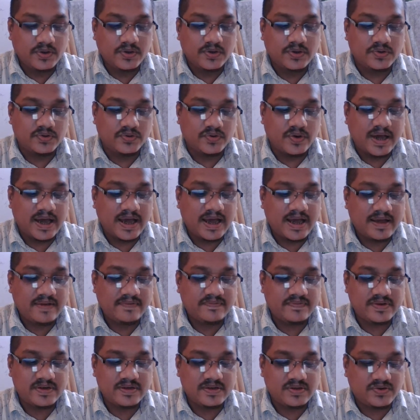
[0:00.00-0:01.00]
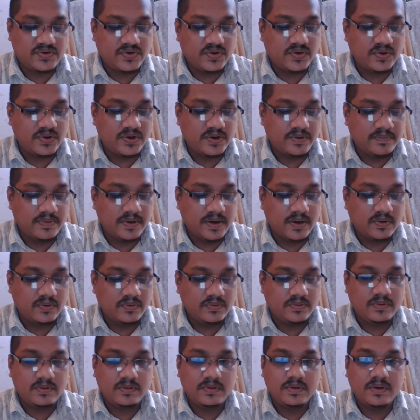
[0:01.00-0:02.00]
So I have just told you
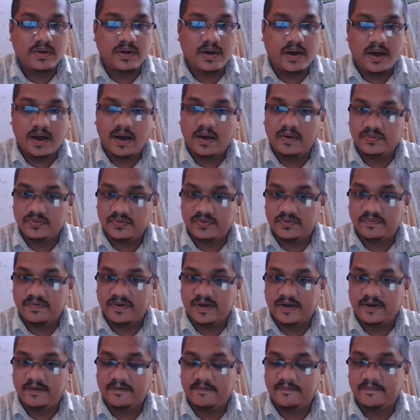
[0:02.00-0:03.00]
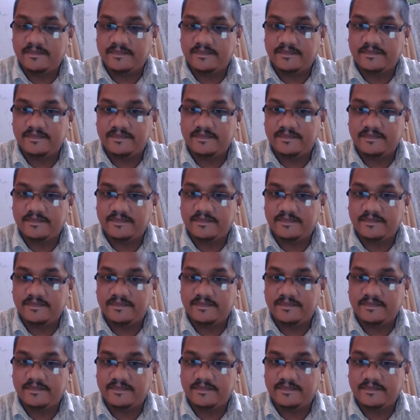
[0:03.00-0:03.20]
about how to be